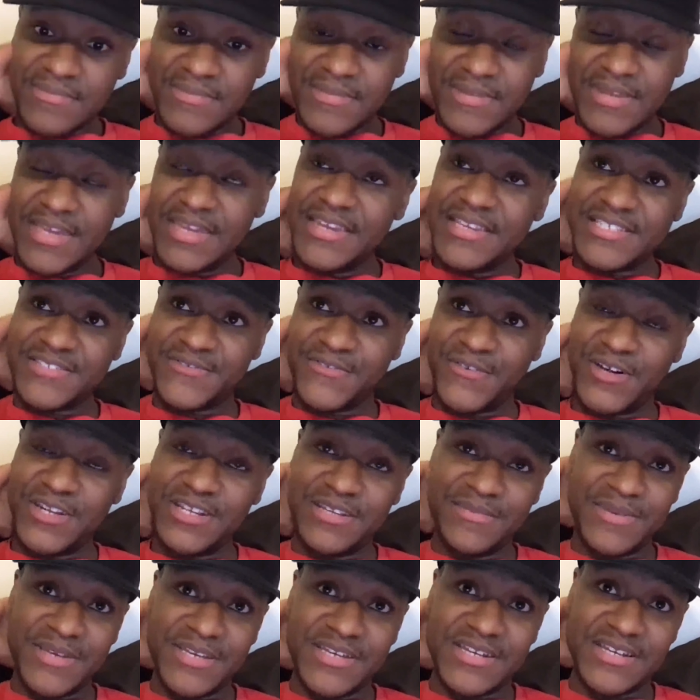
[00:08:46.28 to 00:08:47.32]
And it's
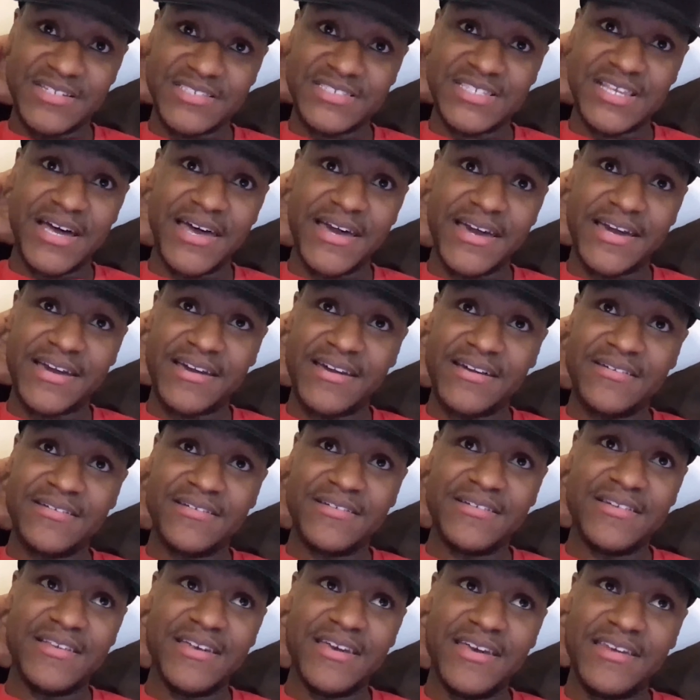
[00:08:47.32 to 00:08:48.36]
funny because like,
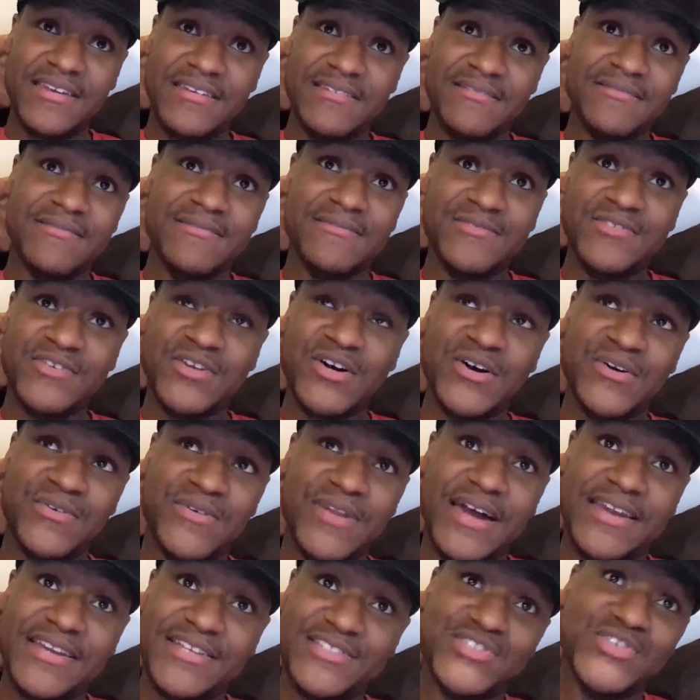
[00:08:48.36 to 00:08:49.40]
and
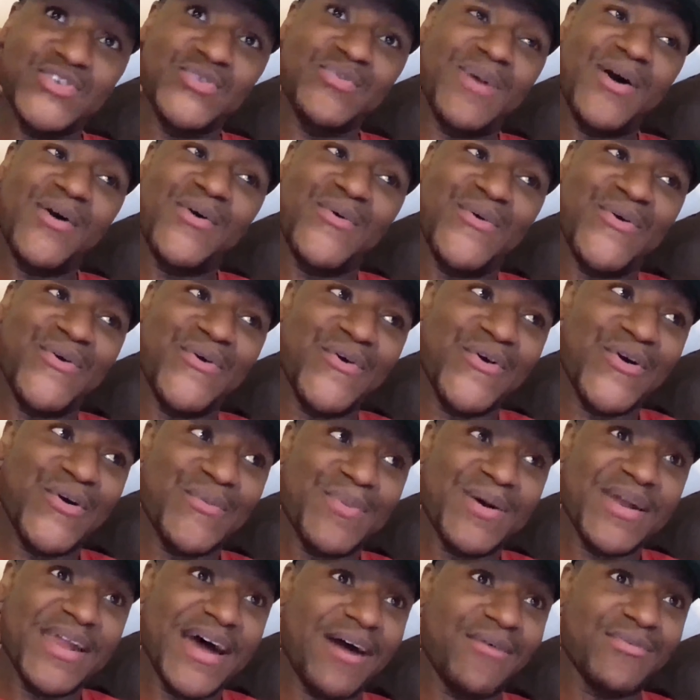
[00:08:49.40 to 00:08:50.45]
not to toot my own horn,
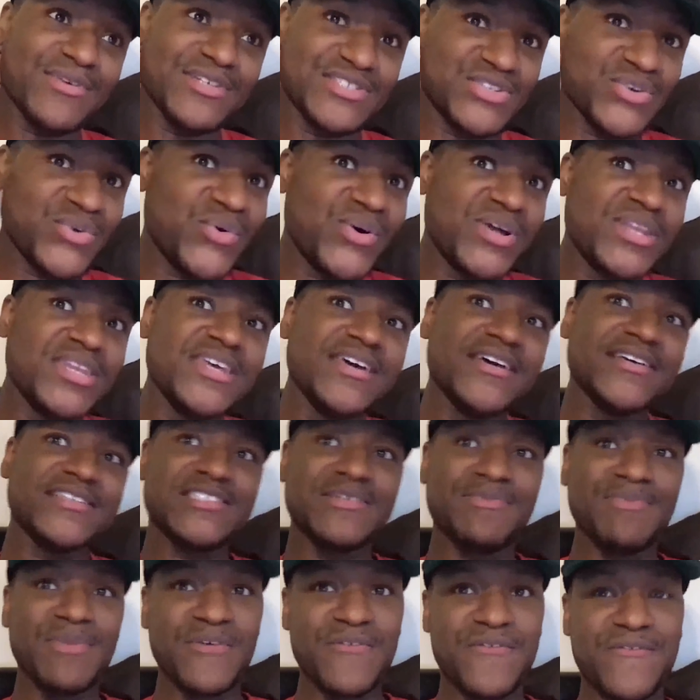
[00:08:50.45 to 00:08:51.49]
but I was doing
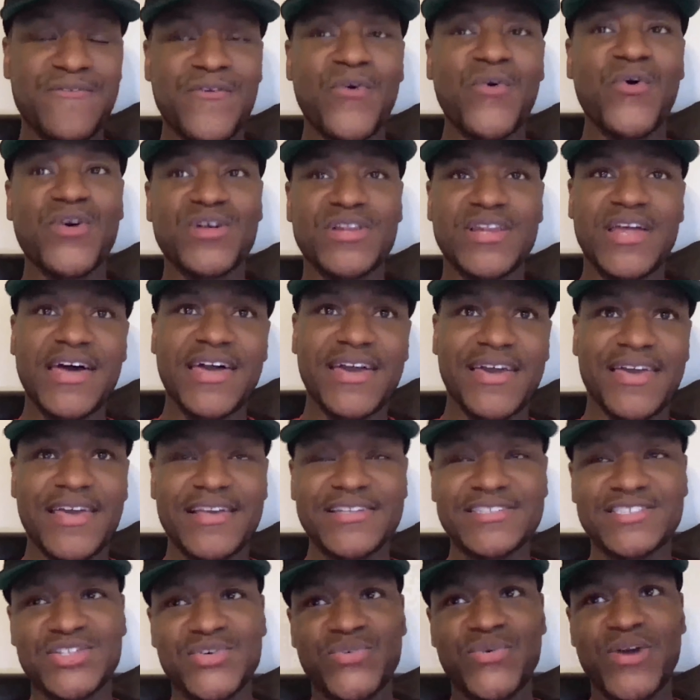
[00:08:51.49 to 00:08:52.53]
this before like
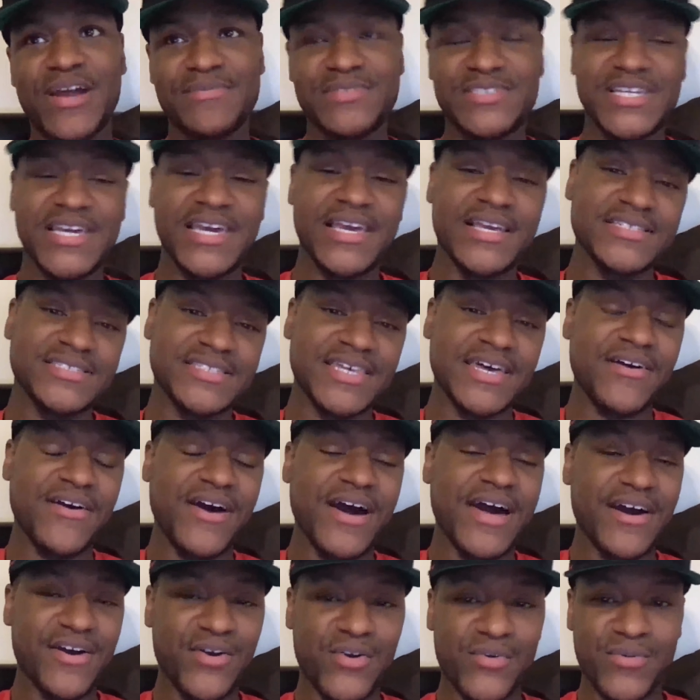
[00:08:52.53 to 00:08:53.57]
Instagram changed their
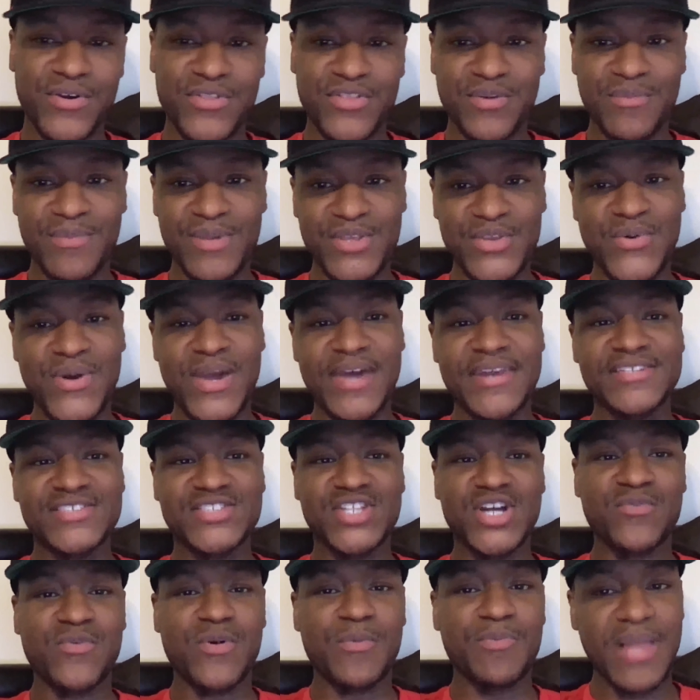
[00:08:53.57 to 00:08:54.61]
algorithm and you had to
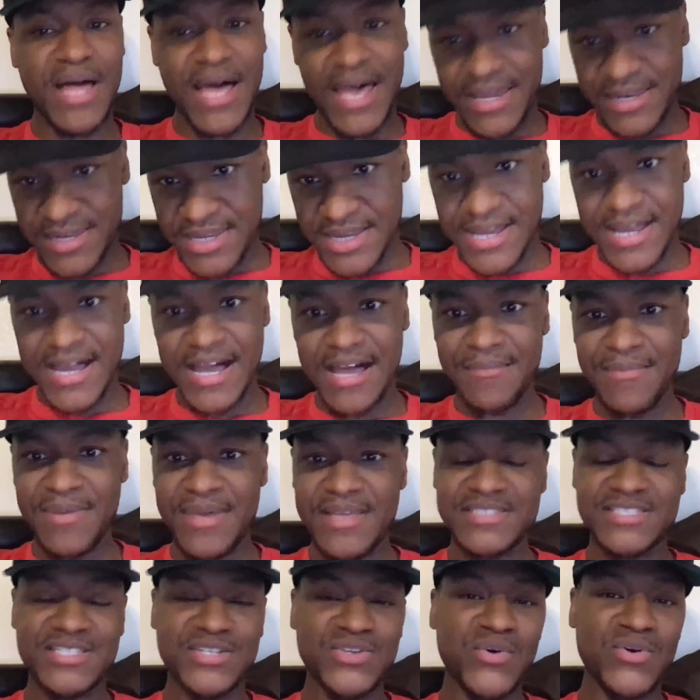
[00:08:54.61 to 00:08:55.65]
start replying to
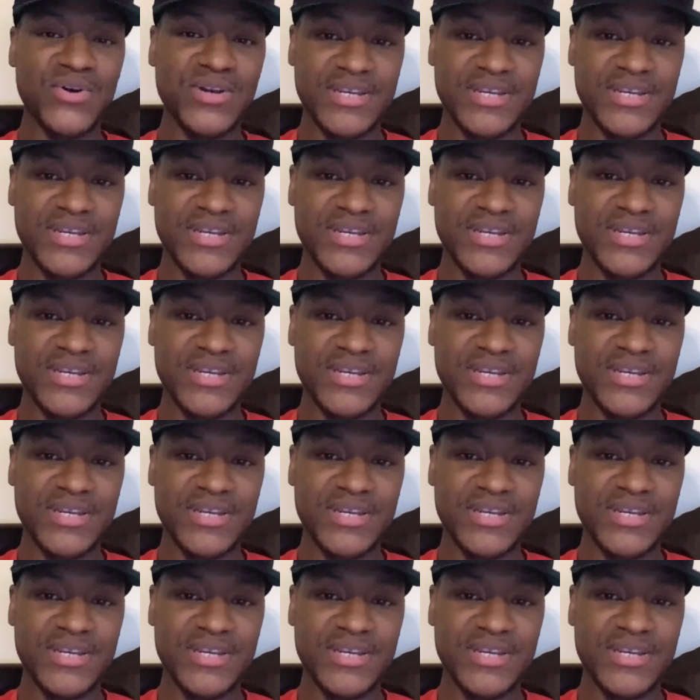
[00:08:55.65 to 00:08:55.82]
comments in order to